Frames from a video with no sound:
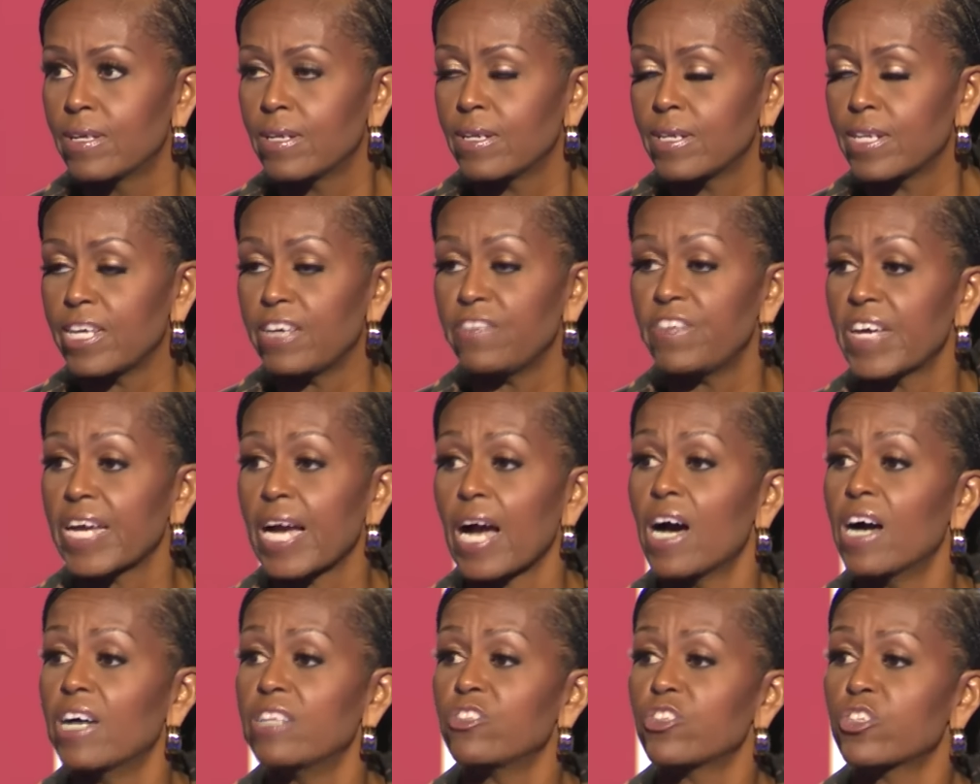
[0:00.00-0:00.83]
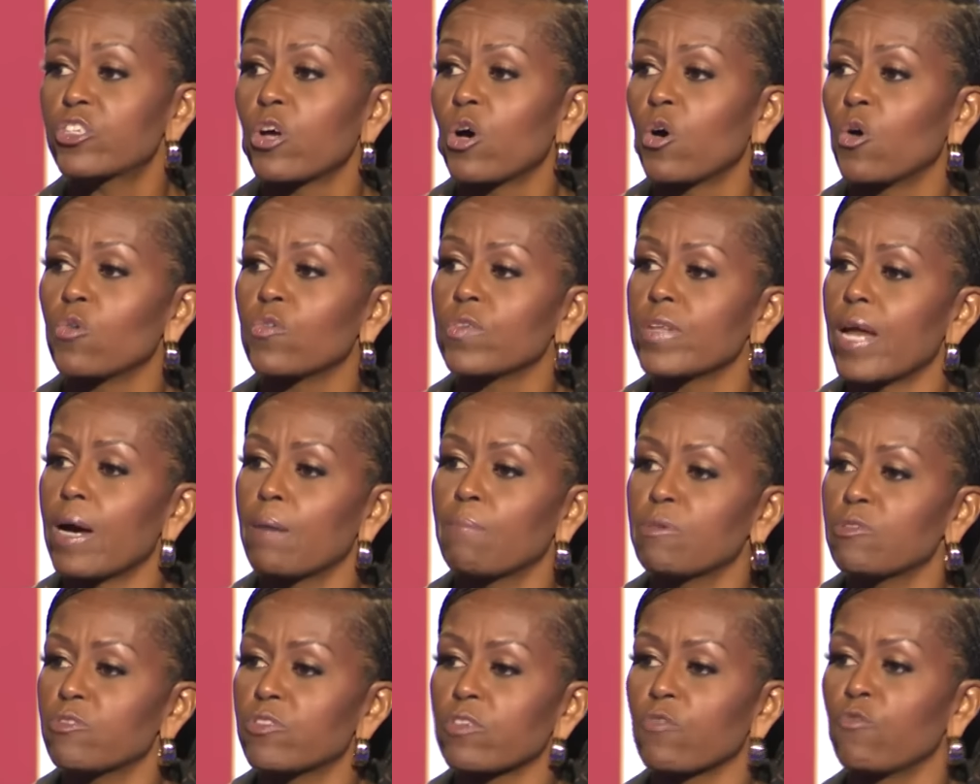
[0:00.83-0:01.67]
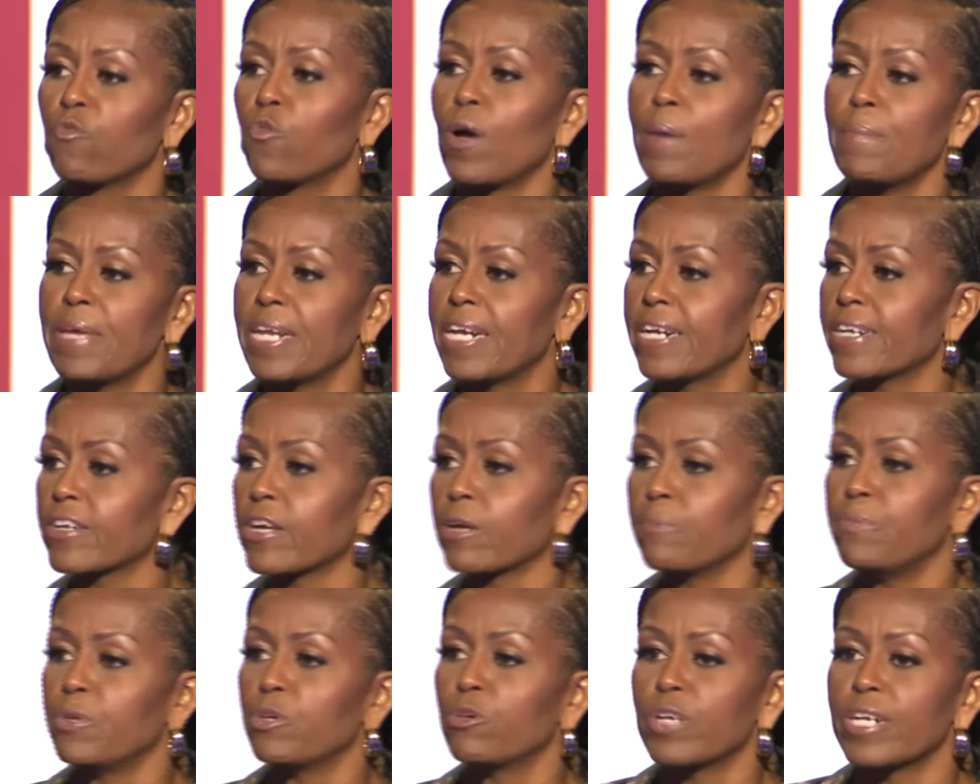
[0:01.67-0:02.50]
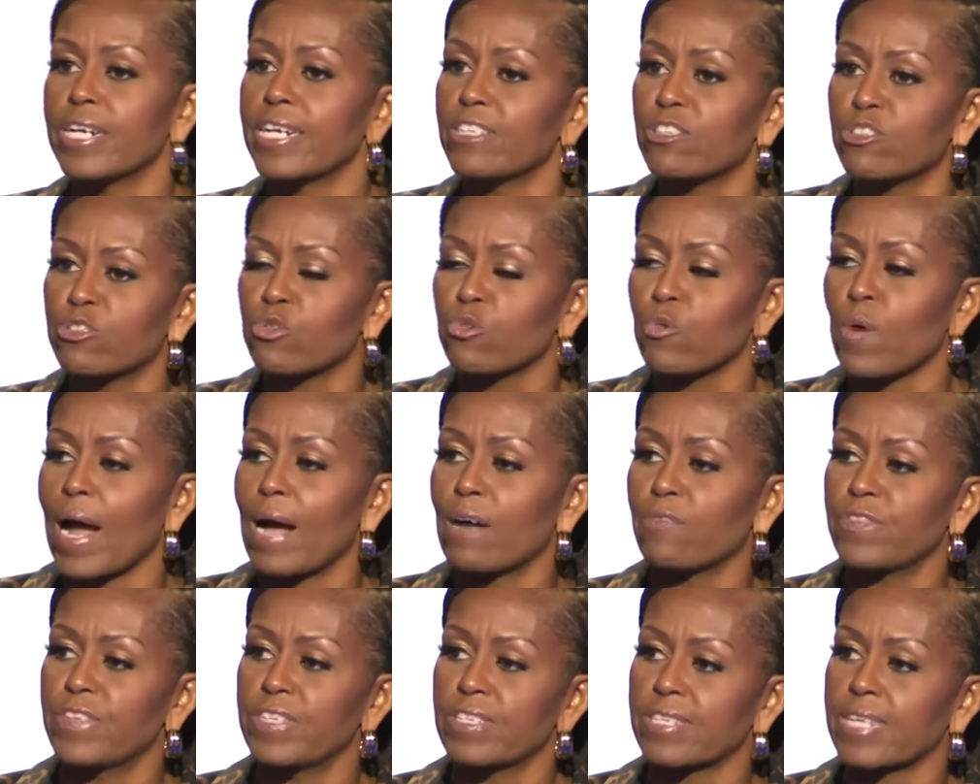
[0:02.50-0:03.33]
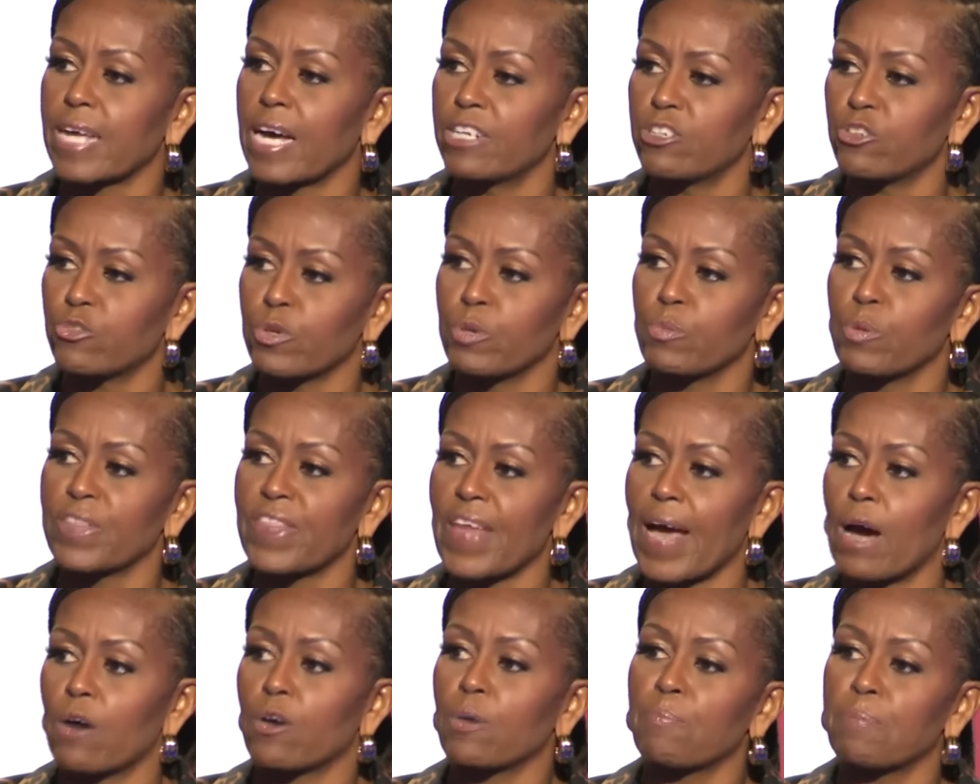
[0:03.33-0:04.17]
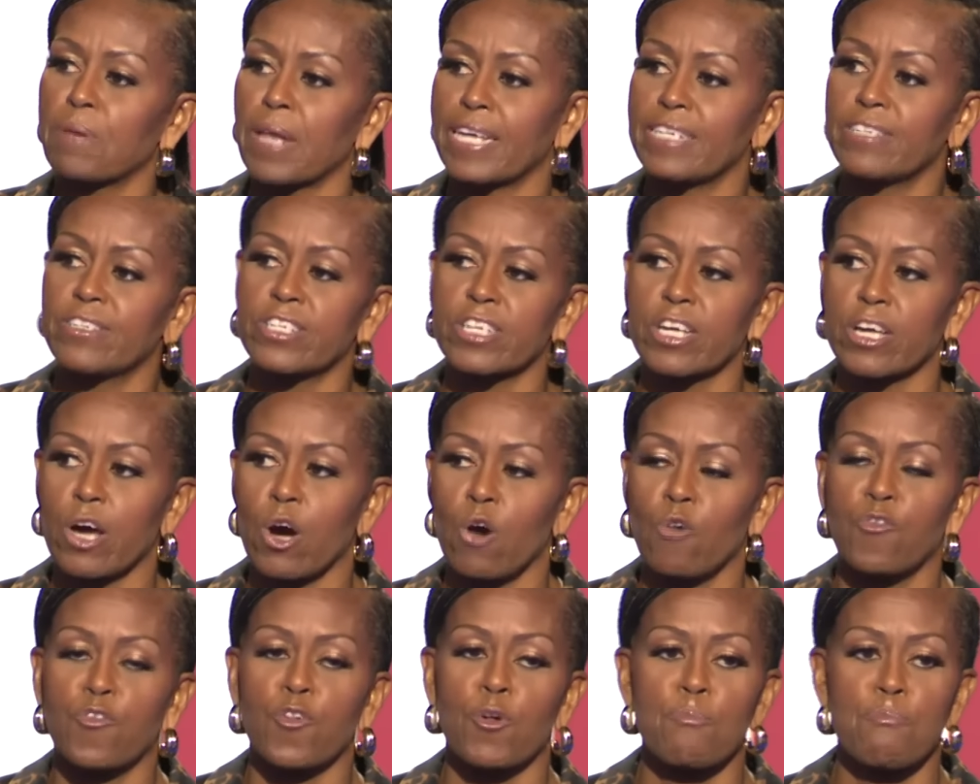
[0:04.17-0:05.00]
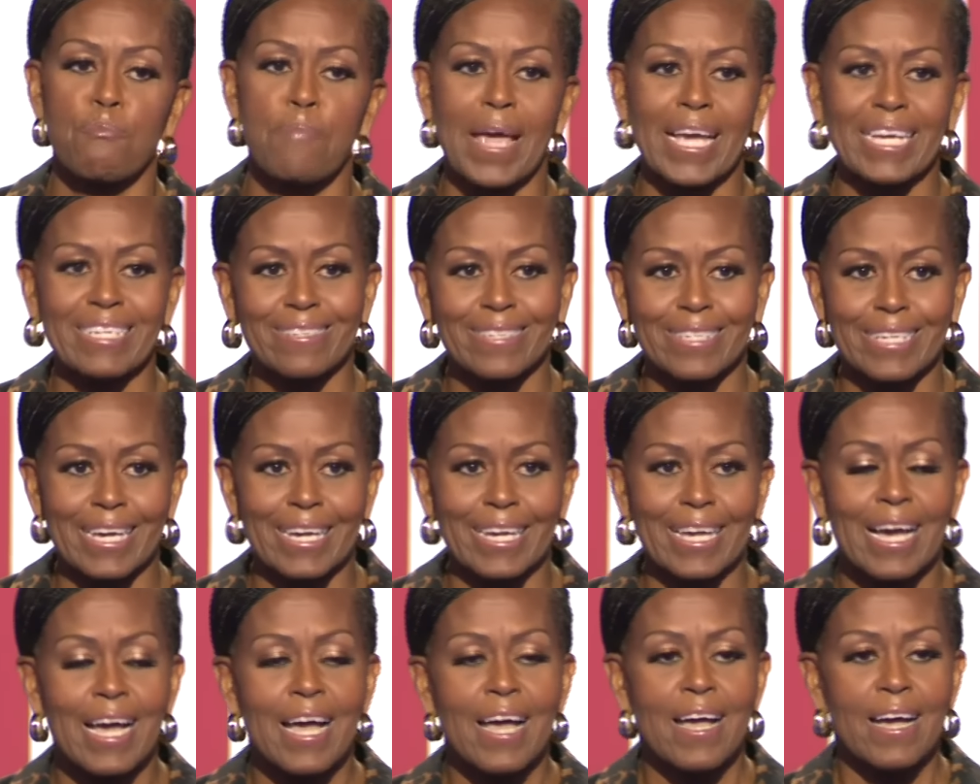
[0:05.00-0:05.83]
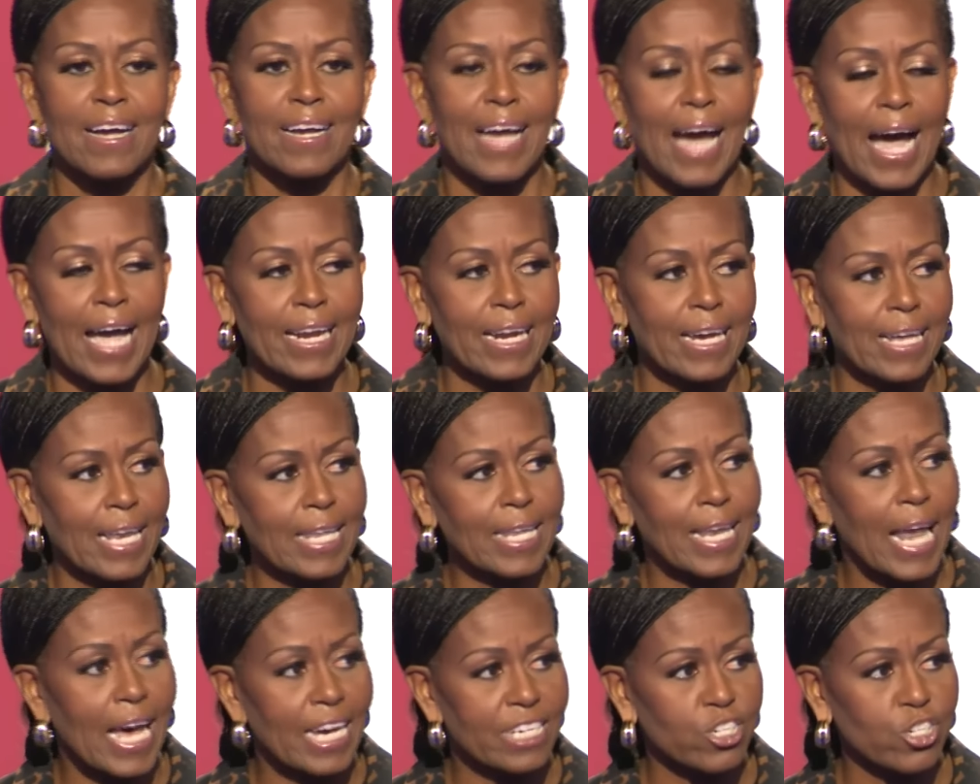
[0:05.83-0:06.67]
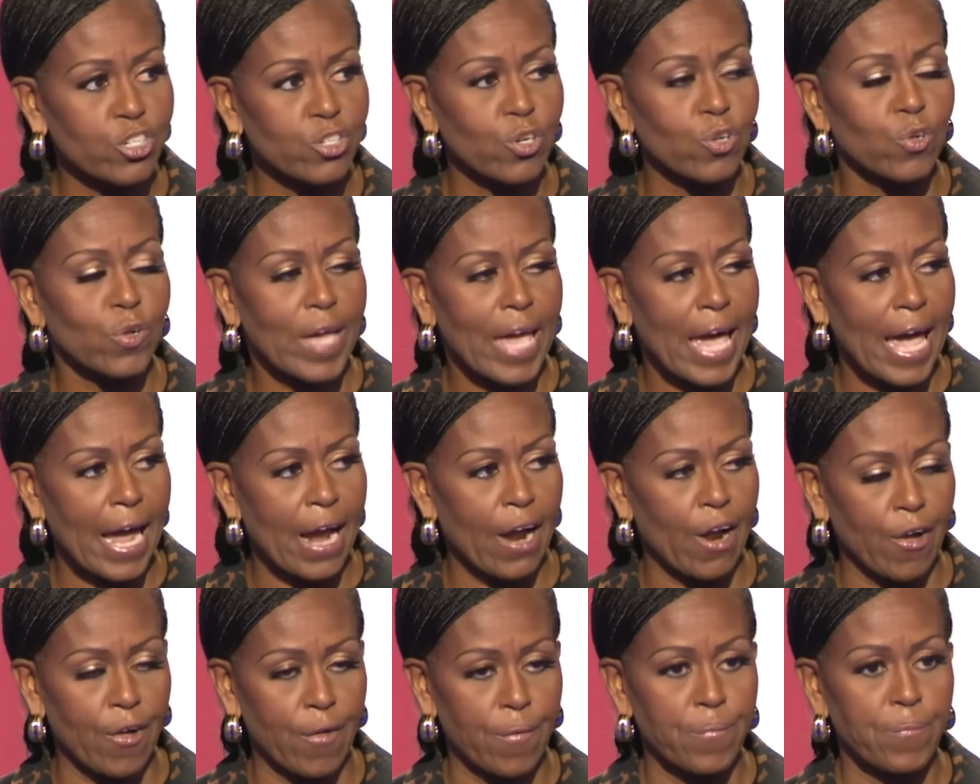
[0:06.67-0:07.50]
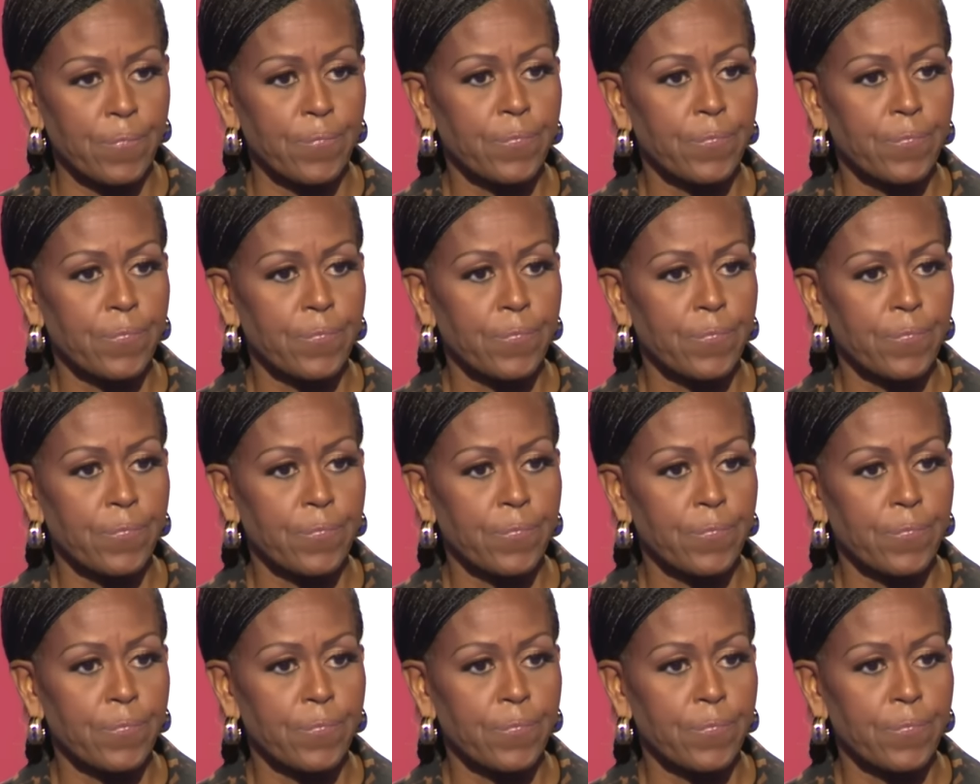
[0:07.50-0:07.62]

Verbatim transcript: leaving untold numbers of women in communities throughout this country without a place to go for basic gynecological care,